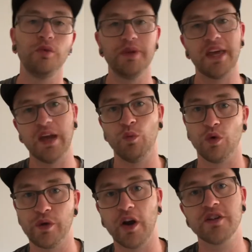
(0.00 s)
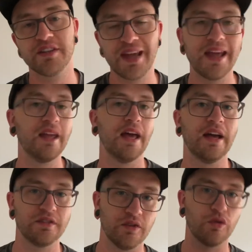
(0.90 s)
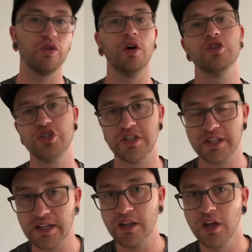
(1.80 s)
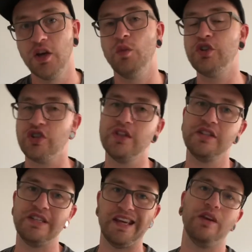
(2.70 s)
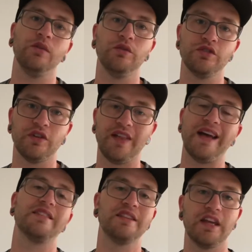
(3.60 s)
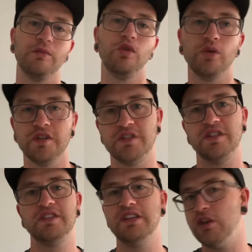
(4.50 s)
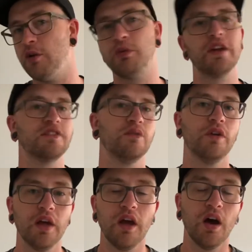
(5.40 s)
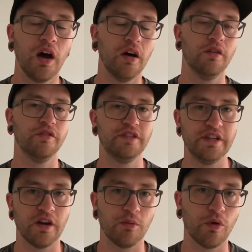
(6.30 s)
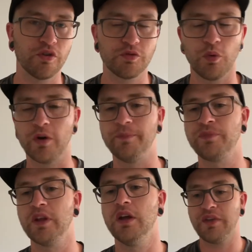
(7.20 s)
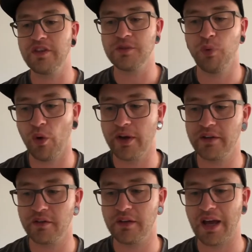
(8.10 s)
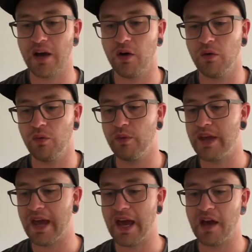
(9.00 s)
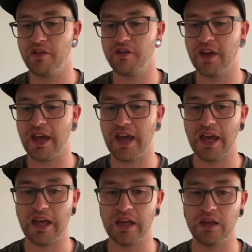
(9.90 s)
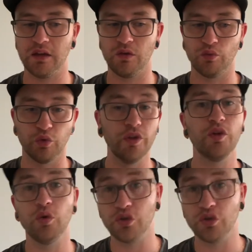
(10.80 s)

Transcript: became where we are today as the Gruyon GT, which is Diego's last name, who is the CEO president of DDR Motorsport. At this point, now we have a really cool